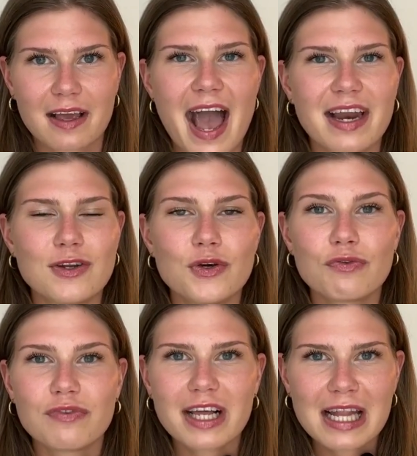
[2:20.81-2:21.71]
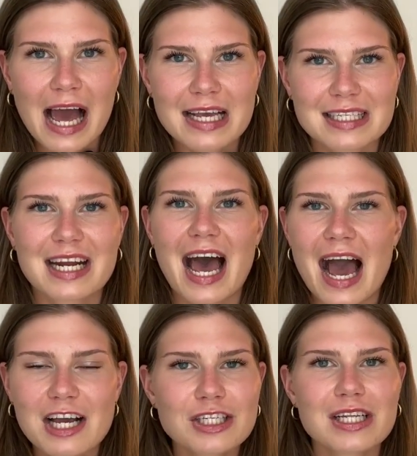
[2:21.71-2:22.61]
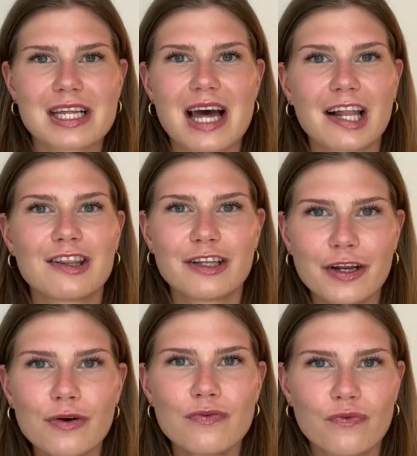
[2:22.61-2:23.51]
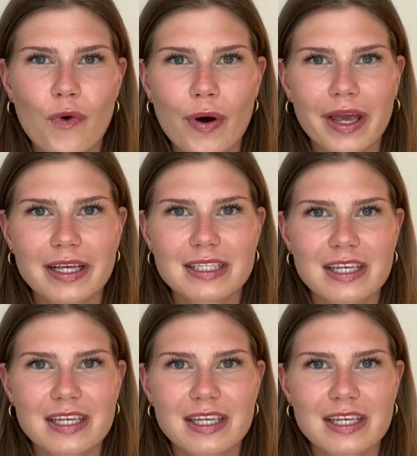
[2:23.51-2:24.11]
And you realize that actually that little voice